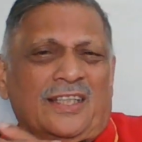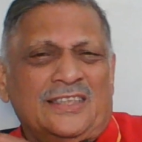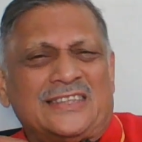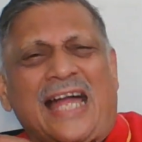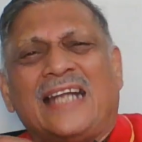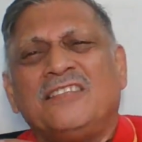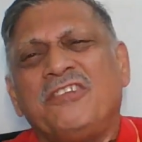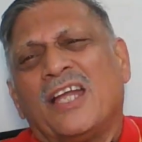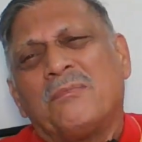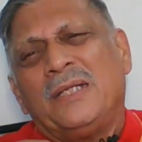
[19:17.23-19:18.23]

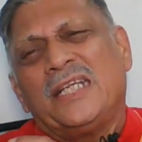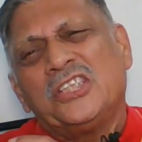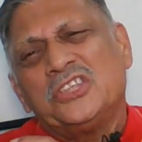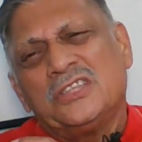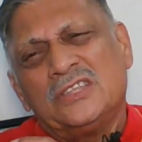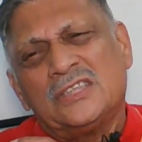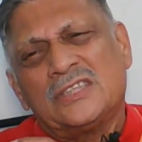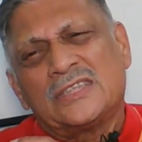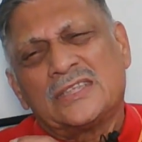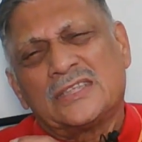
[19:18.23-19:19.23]
Scientific
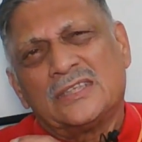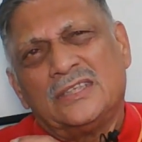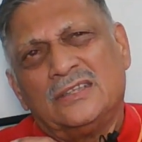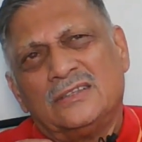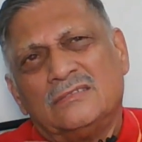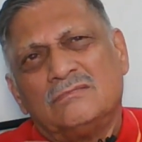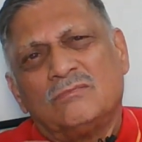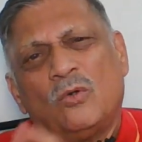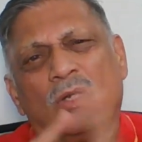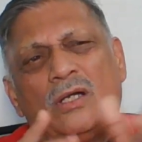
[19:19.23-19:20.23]
applications
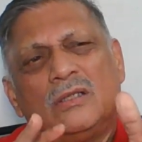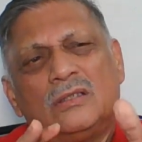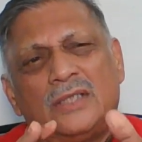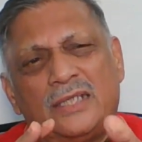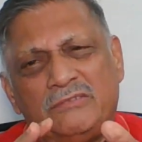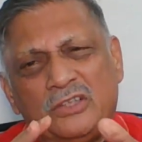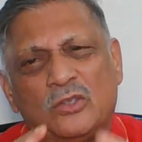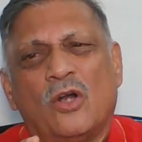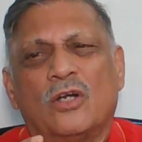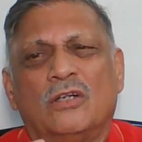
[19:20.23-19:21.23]
that we
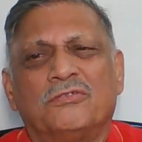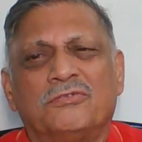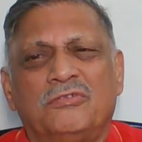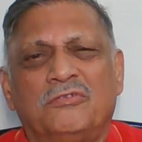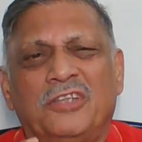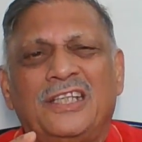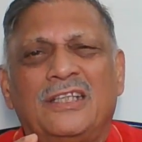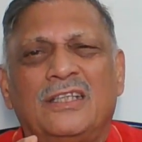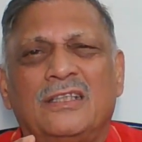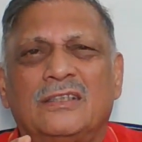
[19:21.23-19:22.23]
talk of,
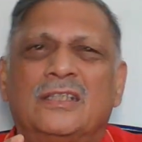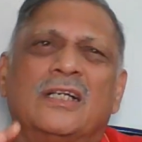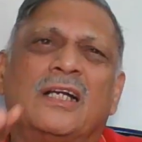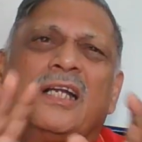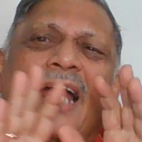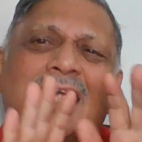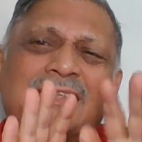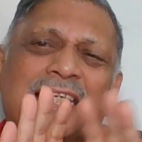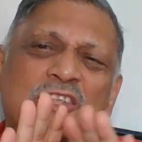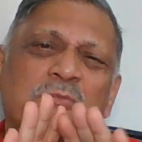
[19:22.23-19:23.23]
the
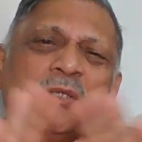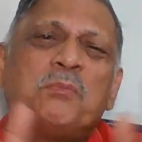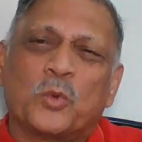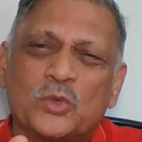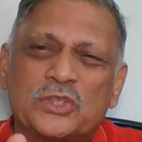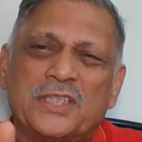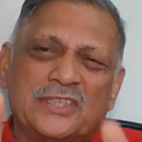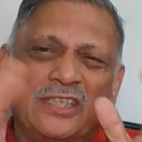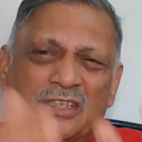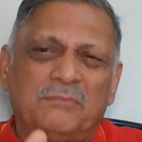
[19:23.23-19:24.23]
glass has to be
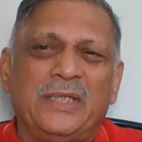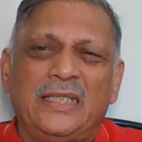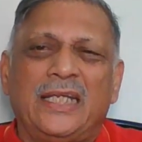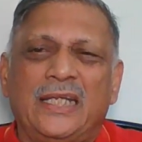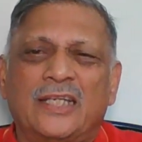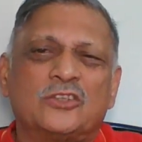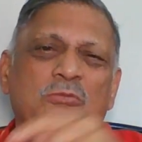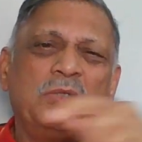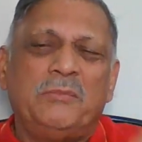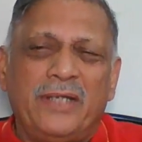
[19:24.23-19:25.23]
processed in the beginning. It has to
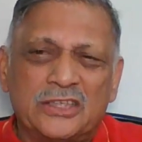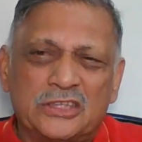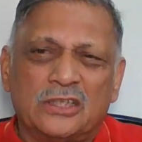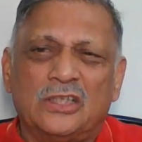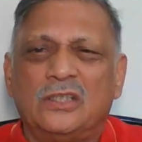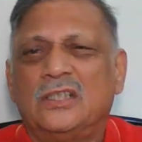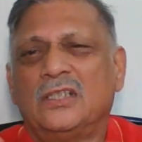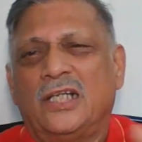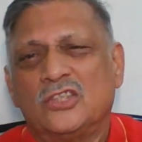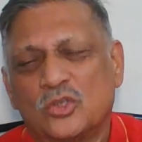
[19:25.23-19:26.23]
be made
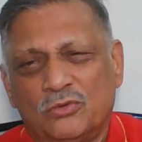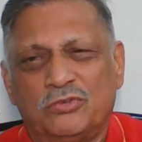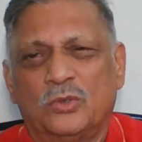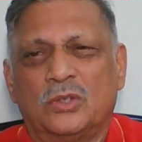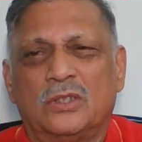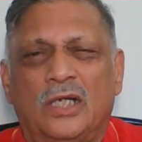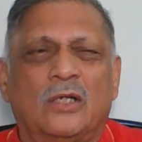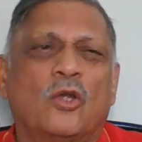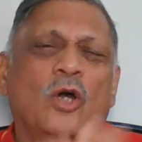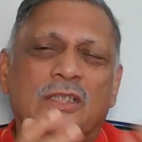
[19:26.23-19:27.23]
circular and so forth, and
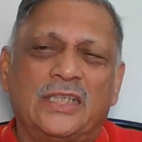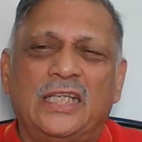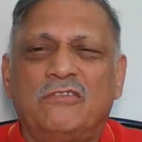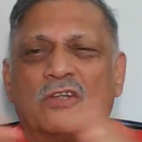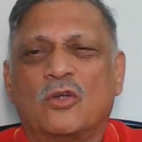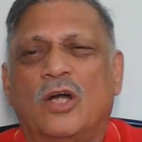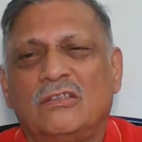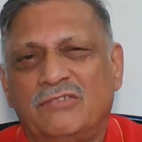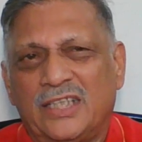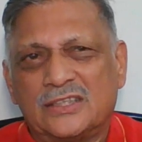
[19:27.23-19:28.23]
concave or
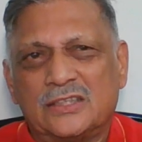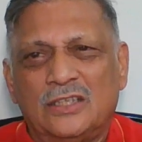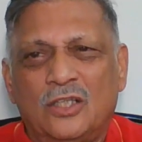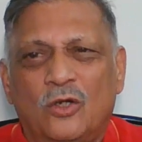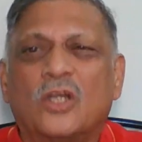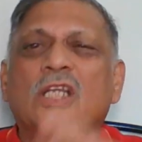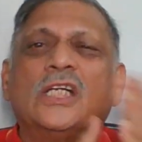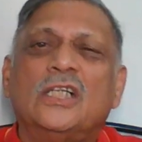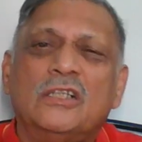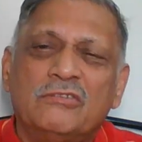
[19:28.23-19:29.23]
convex or
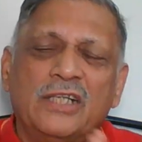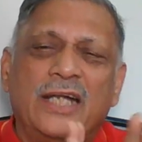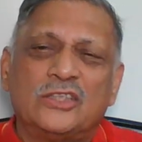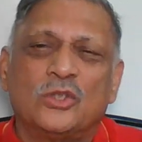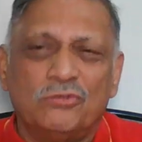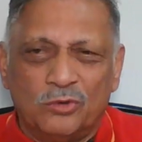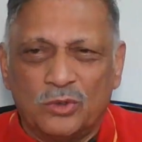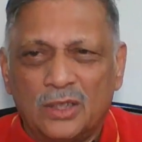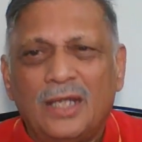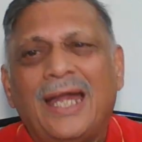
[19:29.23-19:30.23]
curved and so forth,
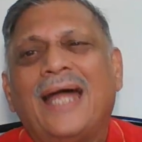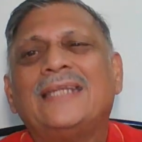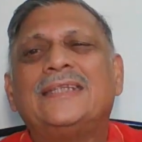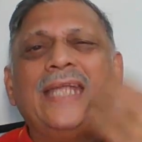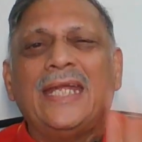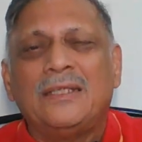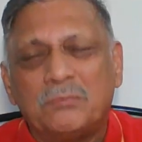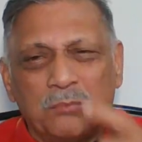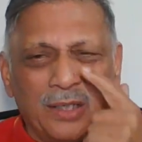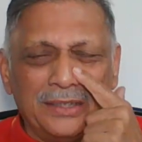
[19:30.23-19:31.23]
and
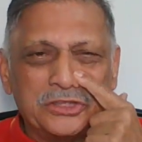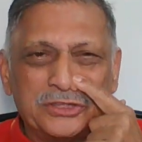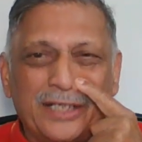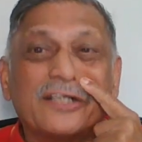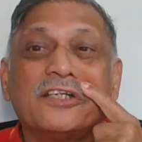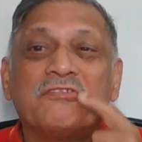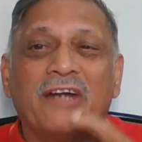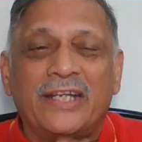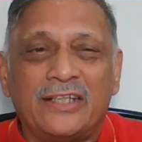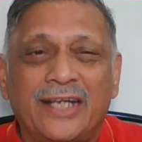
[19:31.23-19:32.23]
then polished and
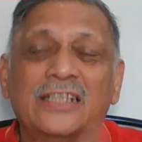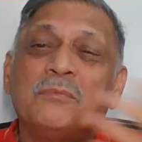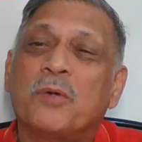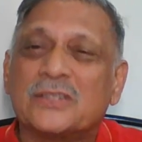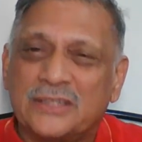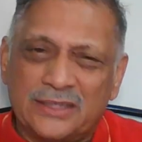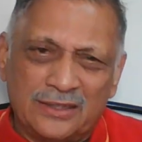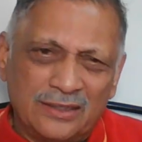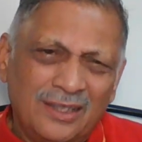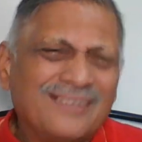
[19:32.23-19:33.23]
refined and deposited.
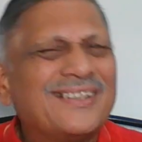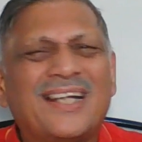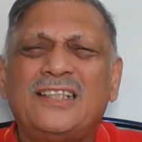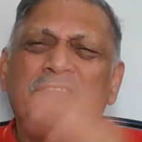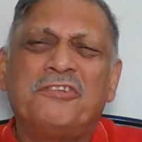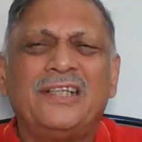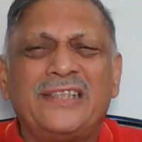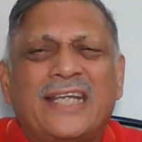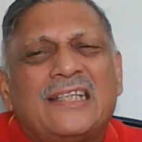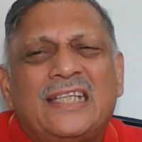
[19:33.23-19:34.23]
There are different
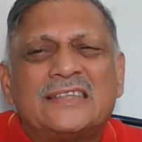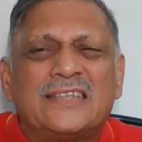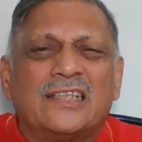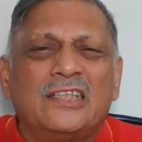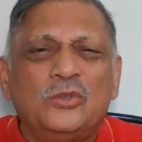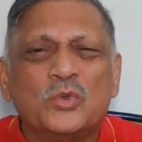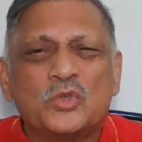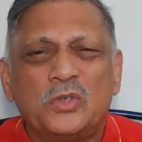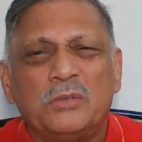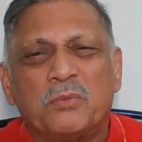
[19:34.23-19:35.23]
techniques that are used
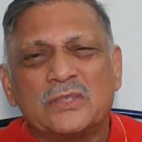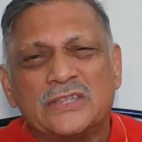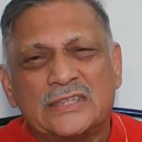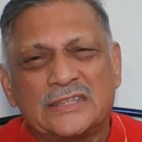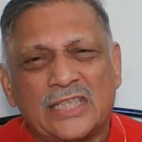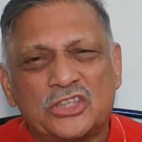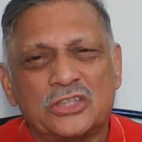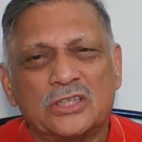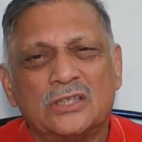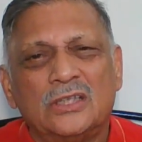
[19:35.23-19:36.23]
to deposit
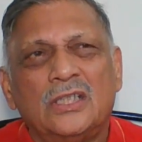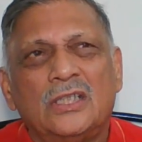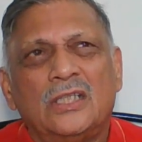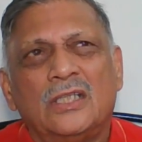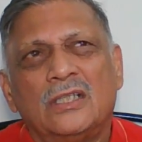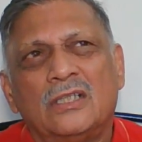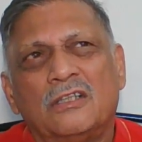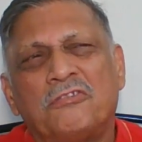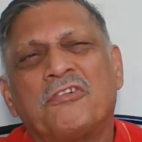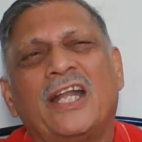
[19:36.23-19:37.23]
such
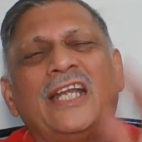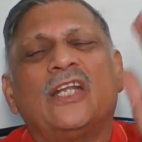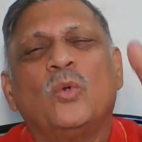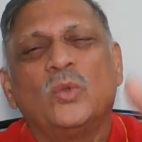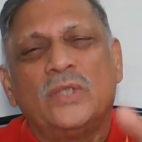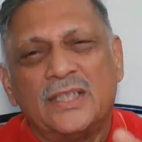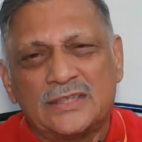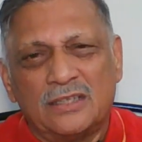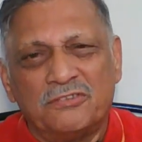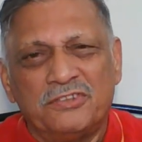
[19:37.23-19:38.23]
front coated
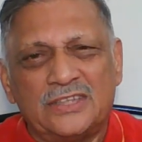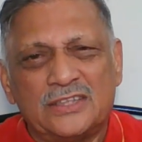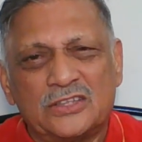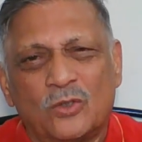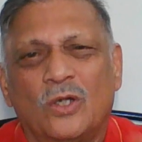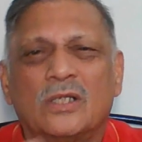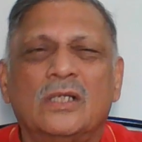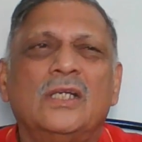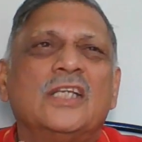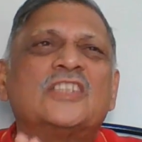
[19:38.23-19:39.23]
surfaces or
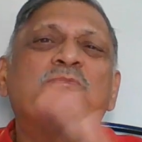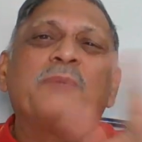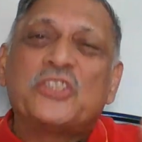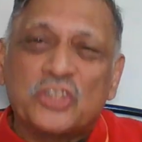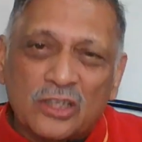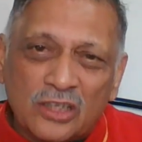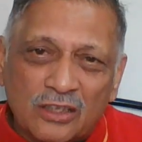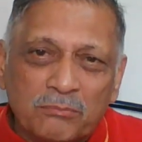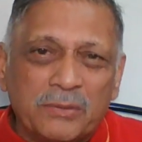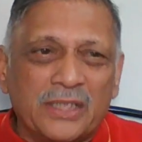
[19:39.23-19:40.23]
special
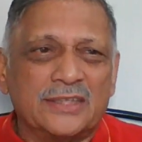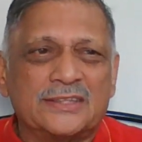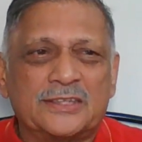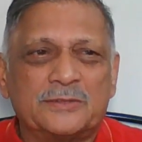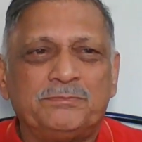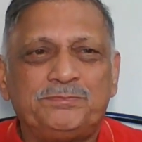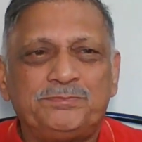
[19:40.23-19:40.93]
mirrors.